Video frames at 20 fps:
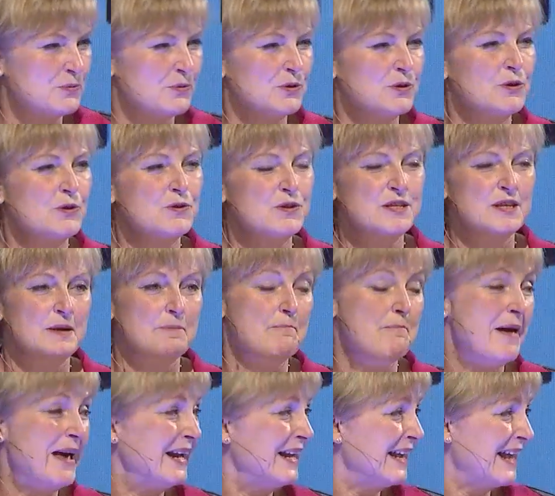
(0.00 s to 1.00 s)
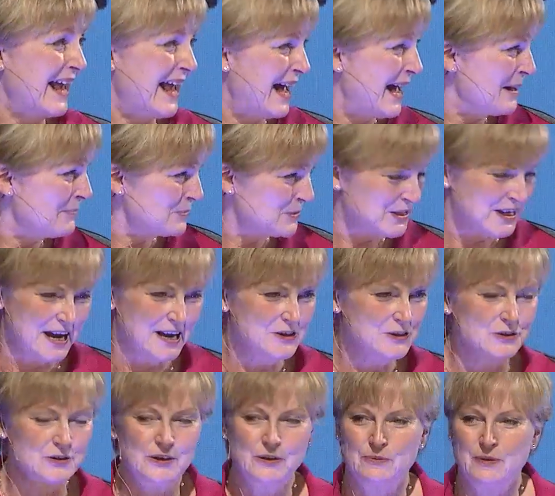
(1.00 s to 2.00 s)
We're using many apps
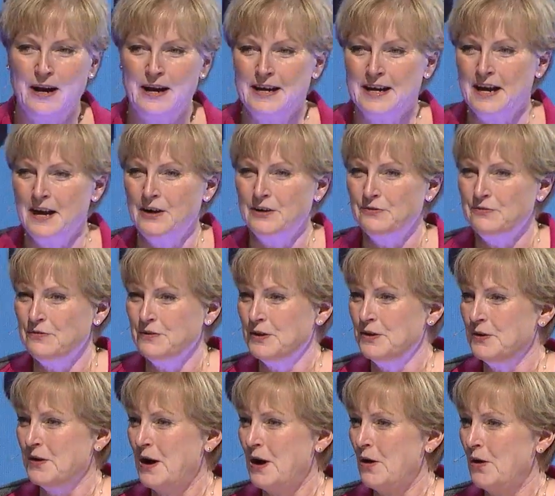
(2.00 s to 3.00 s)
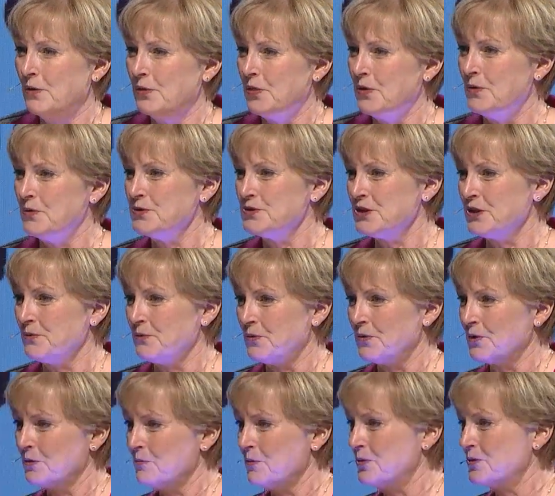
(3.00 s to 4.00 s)
actually right now to figure out those that
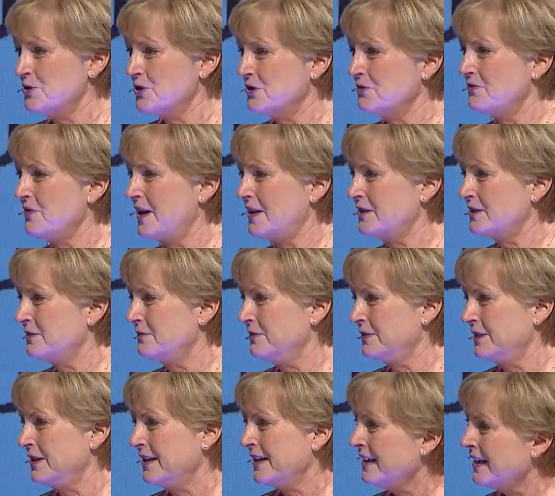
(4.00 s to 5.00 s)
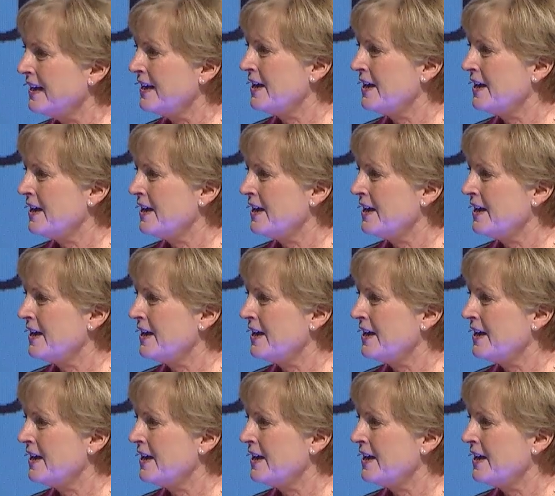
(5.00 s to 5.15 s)
work most effectively